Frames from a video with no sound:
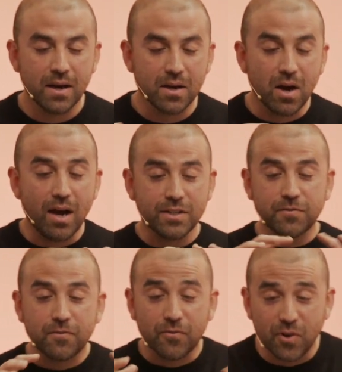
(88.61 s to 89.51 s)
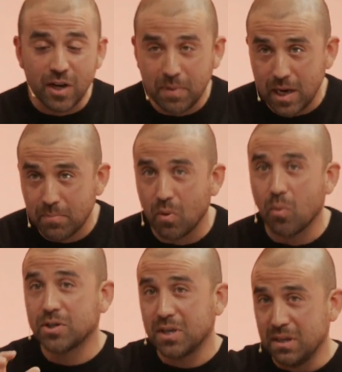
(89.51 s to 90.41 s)
God's free people
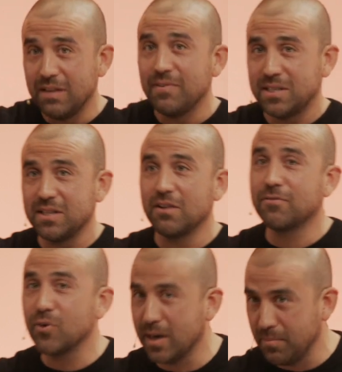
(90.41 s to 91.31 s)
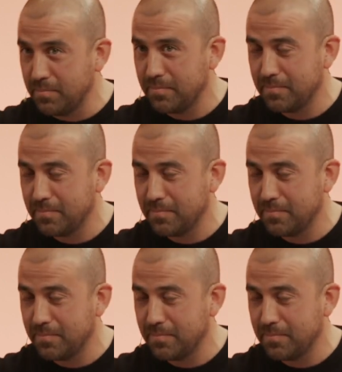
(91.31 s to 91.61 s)
were to live into their freedom.